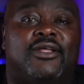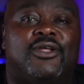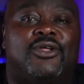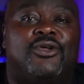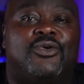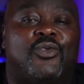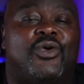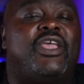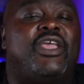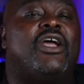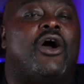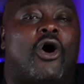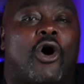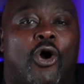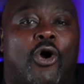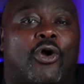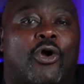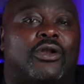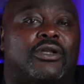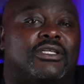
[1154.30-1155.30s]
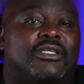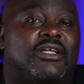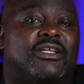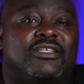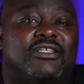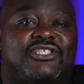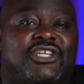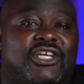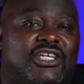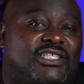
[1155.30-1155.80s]
We aren't
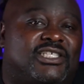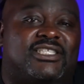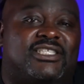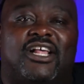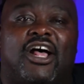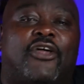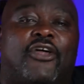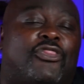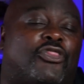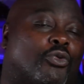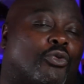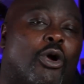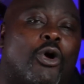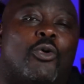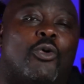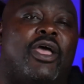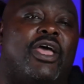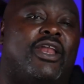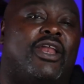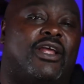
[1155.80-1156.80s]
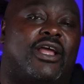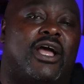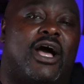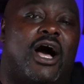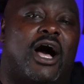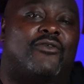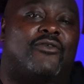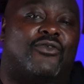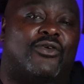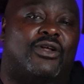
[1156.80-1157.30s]
just a throw-in
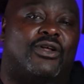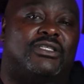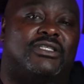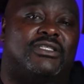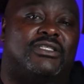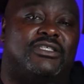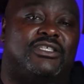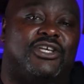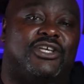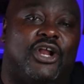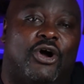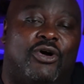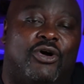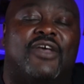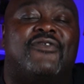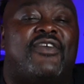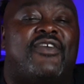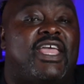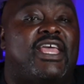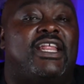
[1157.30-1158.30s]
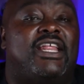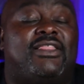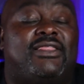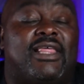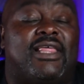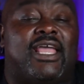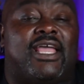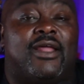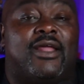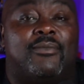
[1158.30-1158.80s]
conference. If
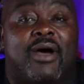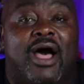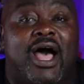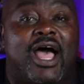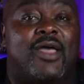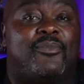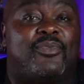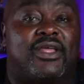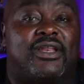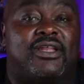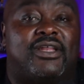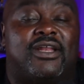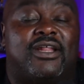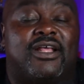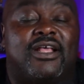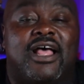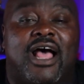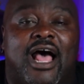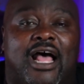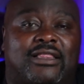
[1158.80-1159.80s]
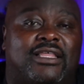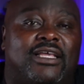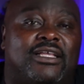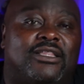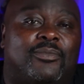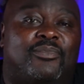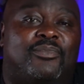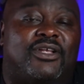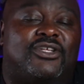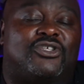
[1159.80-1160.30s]
anything, in my opinion, I think the
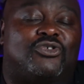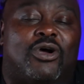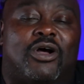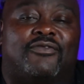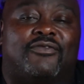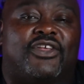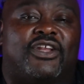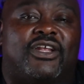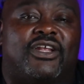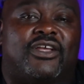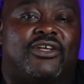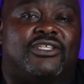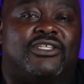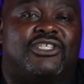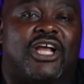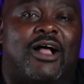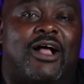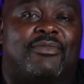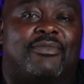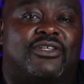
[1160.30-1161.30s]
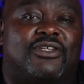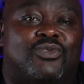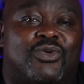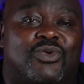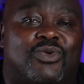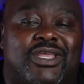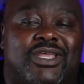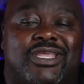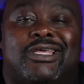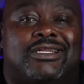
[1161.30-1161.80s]
Big 12 did a good job this
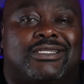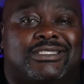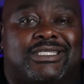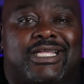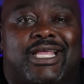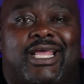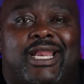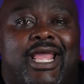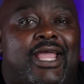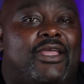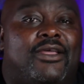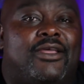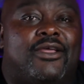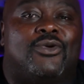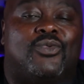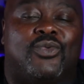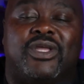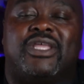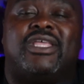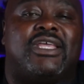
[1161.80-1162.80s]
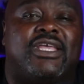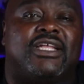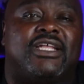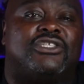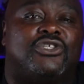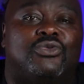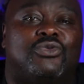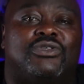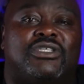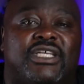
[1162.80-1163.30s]
weekend of saying, hey,
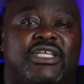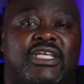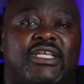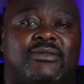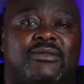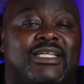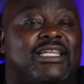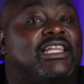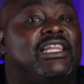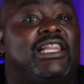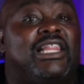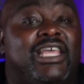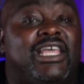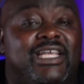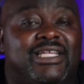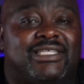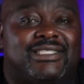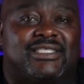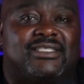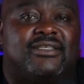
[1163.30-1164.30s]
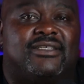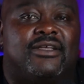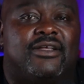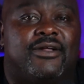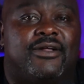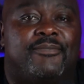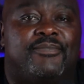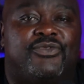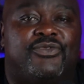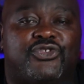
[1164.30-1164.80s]
we can get two teams, at
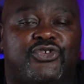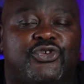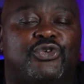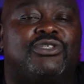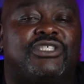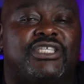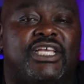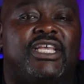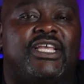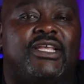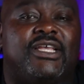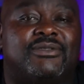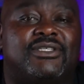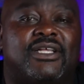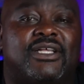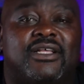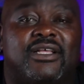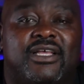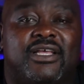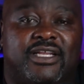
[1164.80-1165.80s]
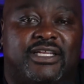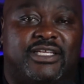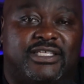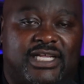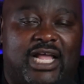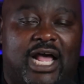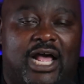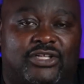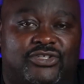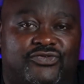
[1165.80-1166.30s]
least two teams
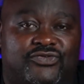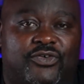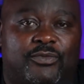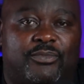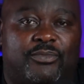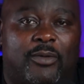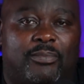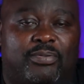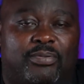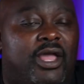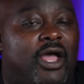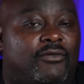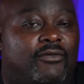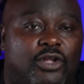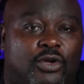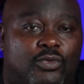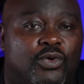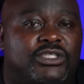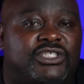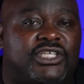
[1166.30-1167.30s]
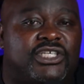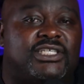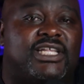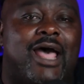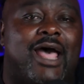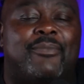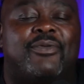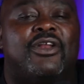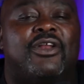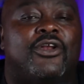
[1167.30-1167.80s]
in this college football playoff. Look what just
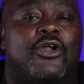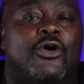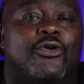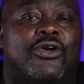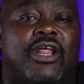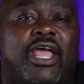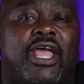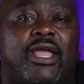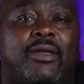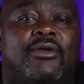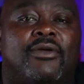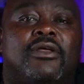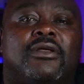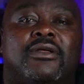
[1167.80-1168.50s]
happened to Notre Dame.